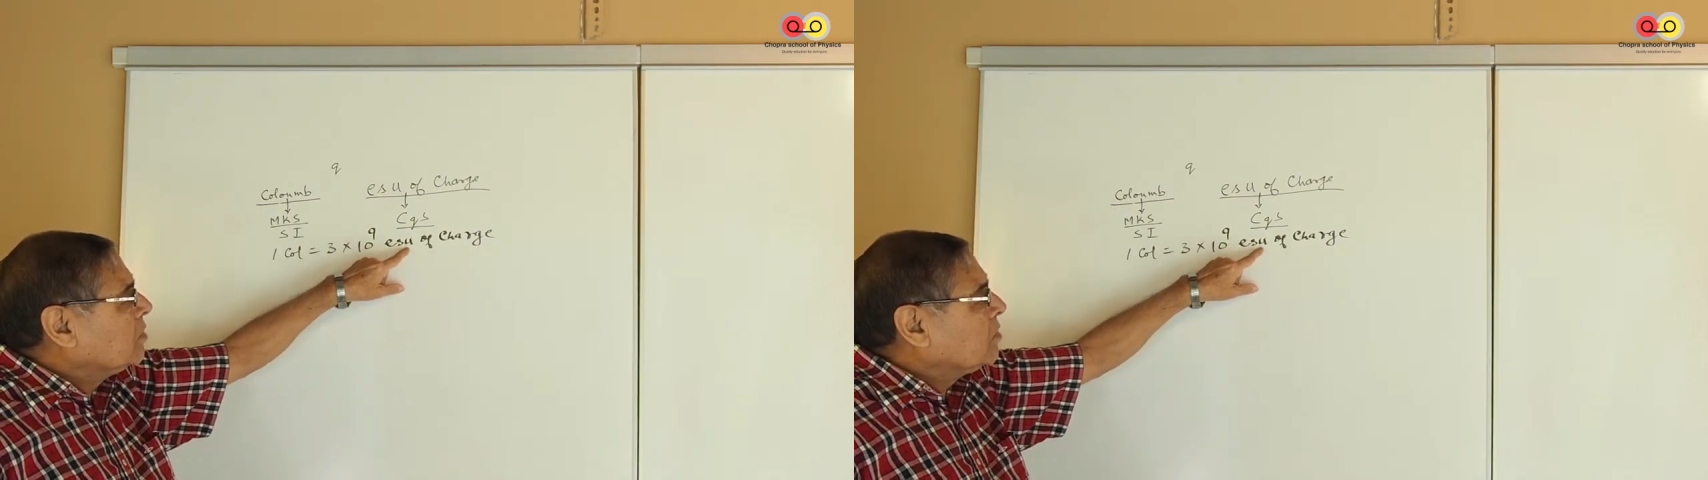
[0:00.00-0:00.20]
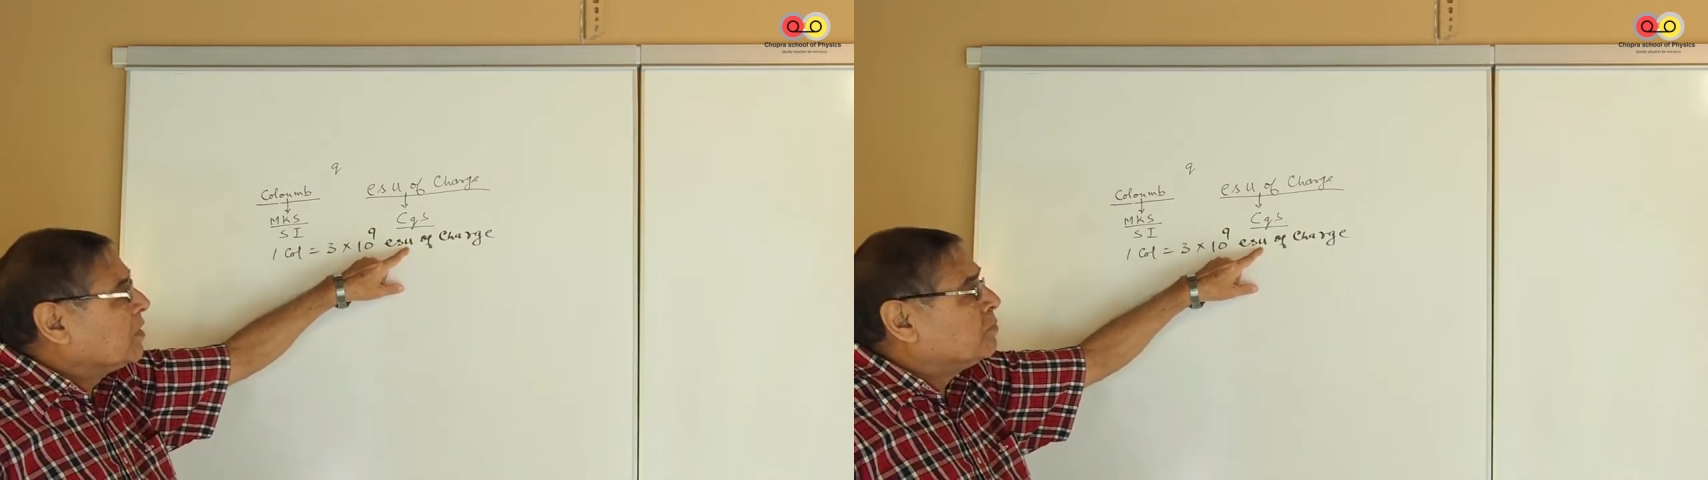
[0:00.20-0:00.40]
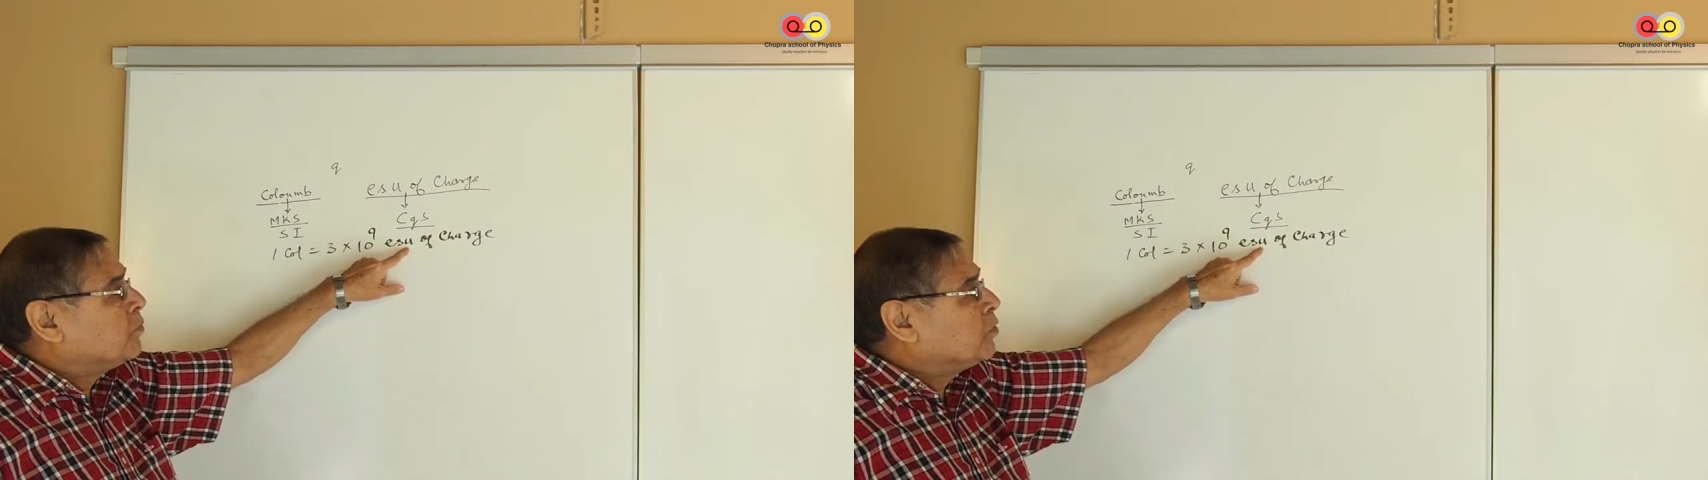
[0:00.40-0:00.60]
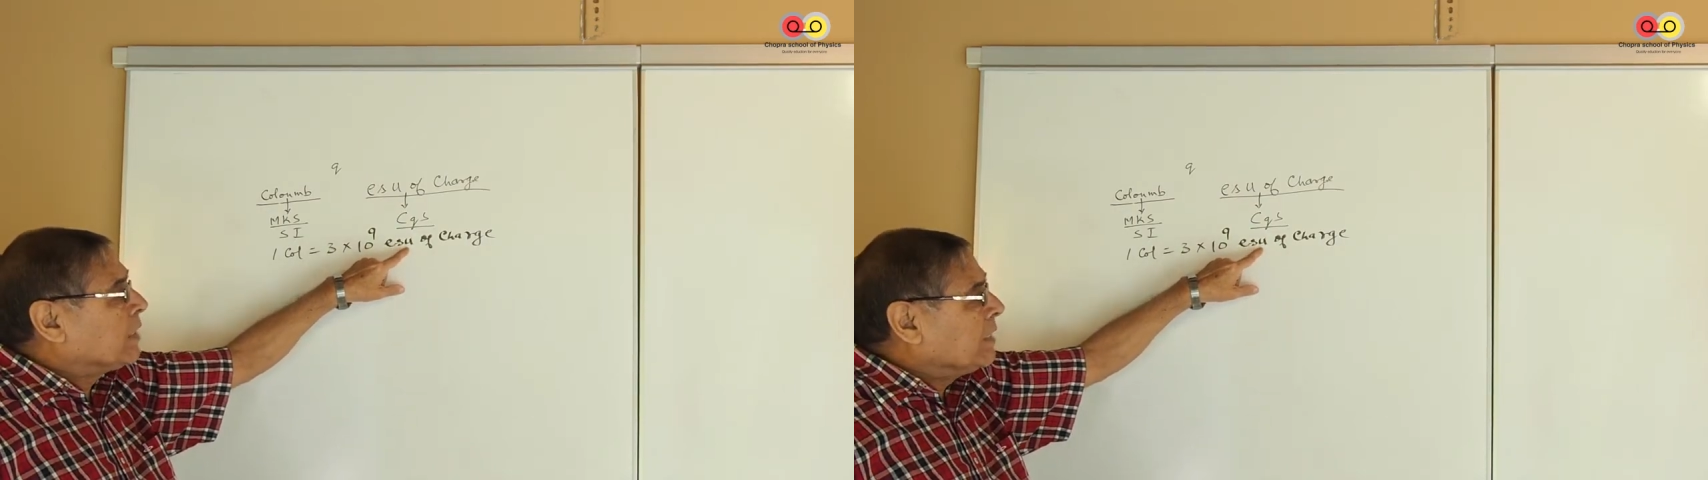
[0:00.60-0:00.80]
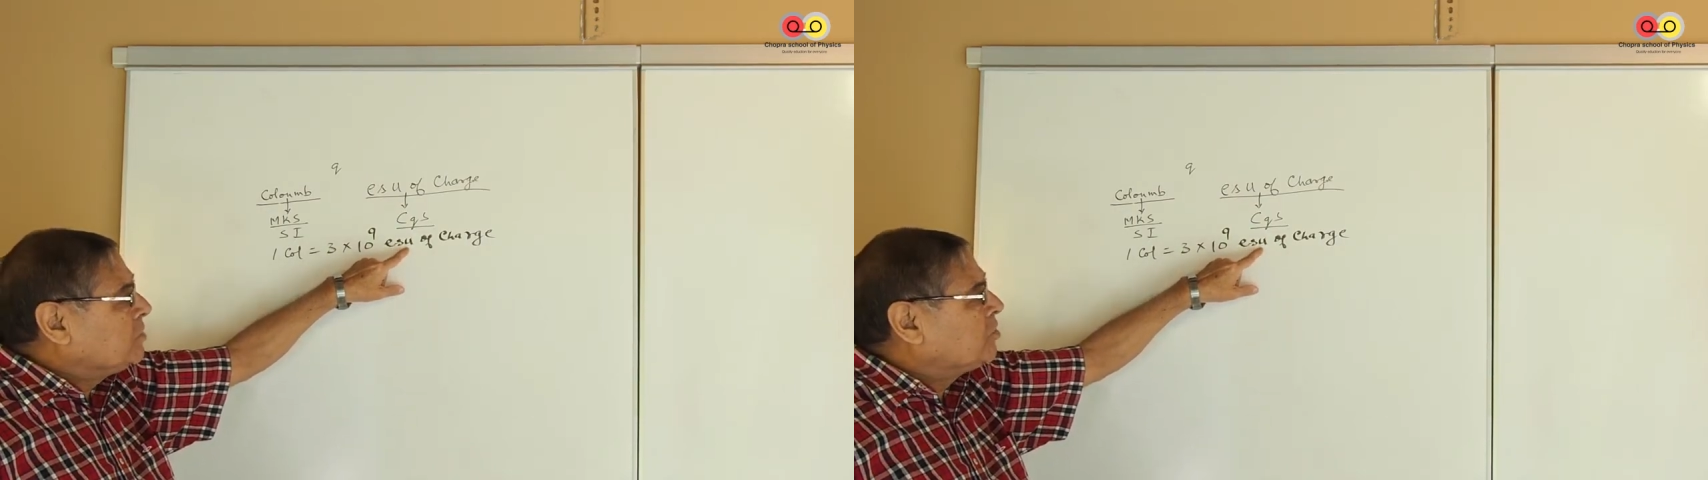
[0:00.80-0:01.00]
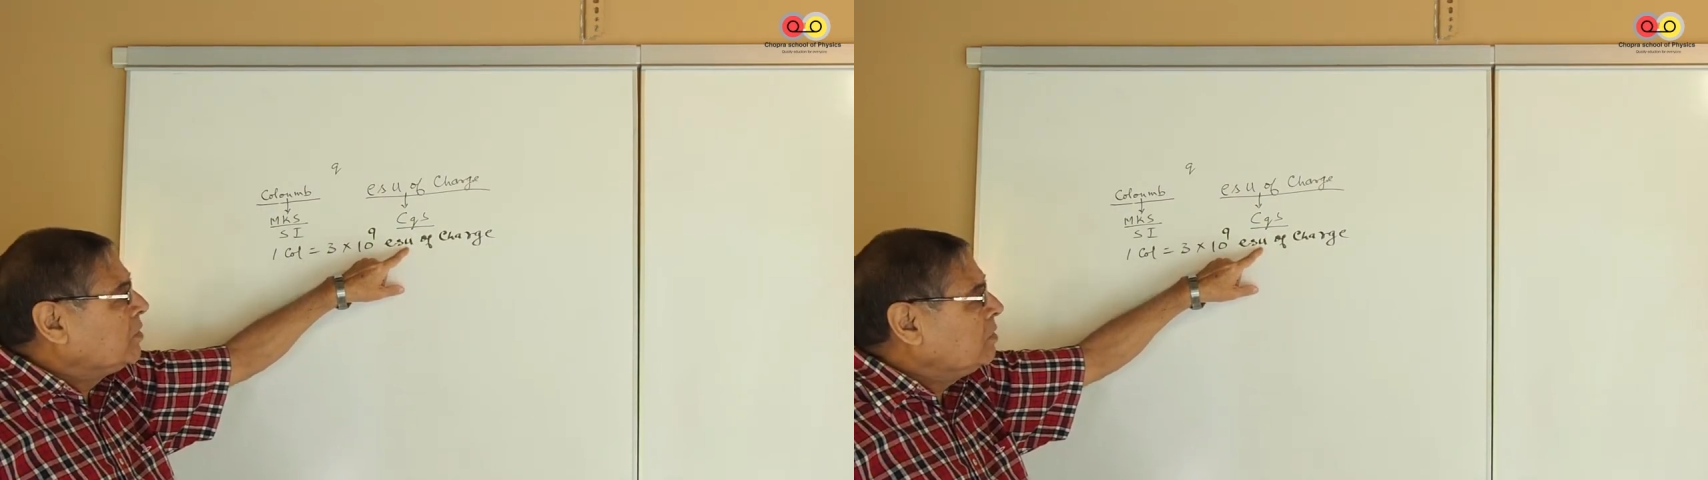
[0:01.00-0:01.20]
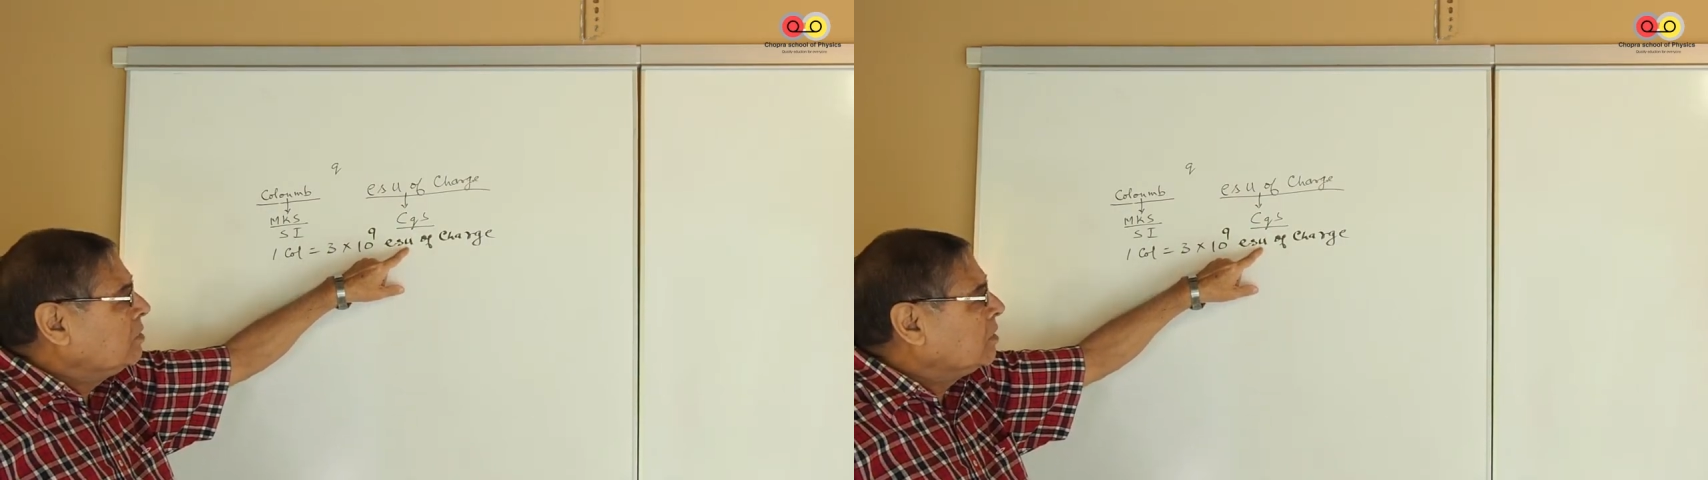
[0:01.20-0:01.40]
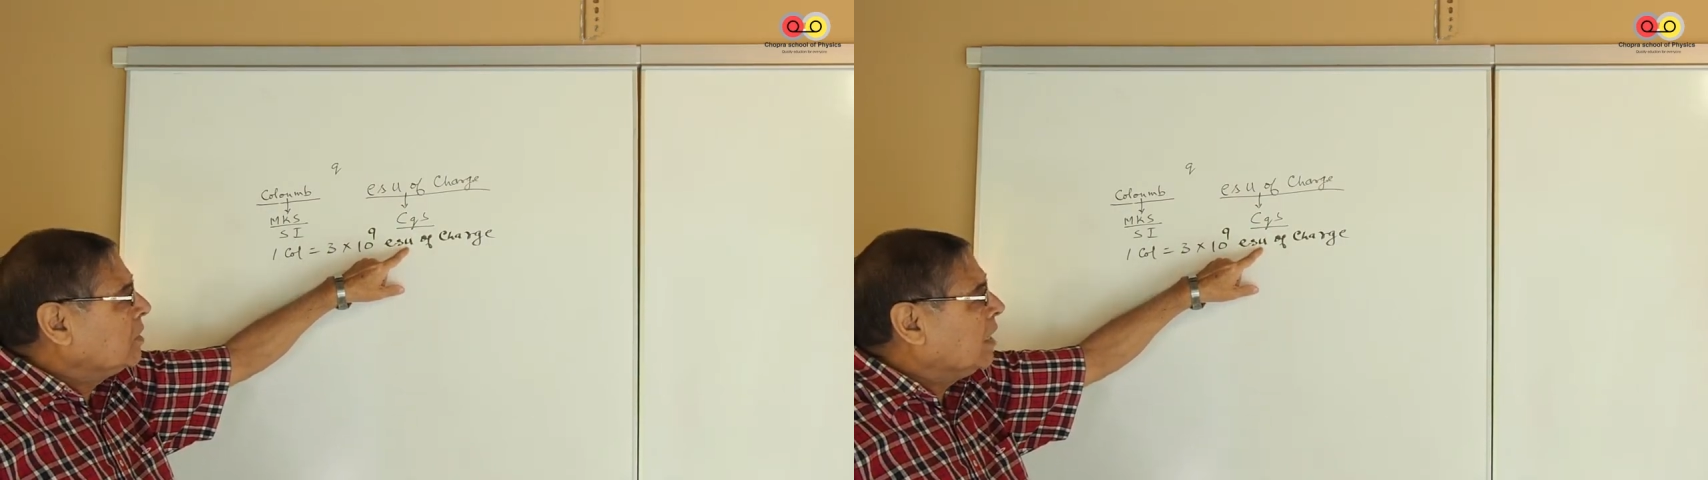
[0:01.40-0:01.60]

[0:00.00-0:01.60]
the potential